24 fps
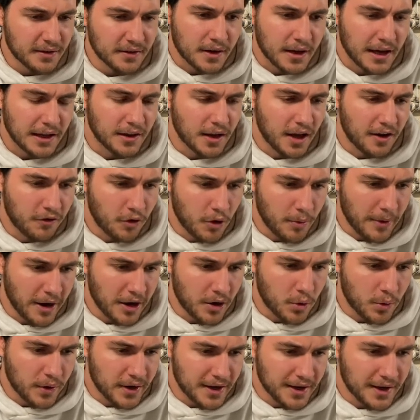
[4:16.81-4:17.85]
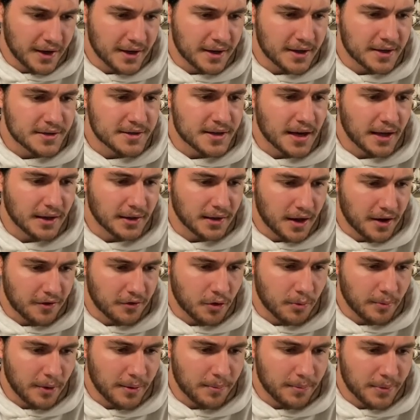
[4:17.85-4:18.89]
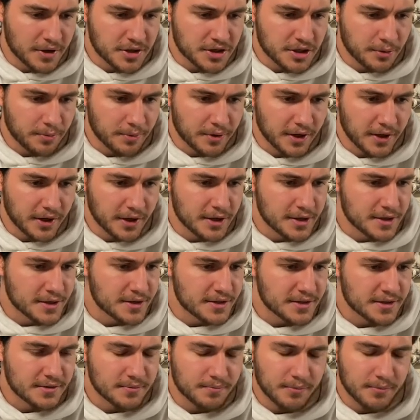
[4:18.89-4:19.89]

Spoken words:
I love where my queen is. I love where my bishop is.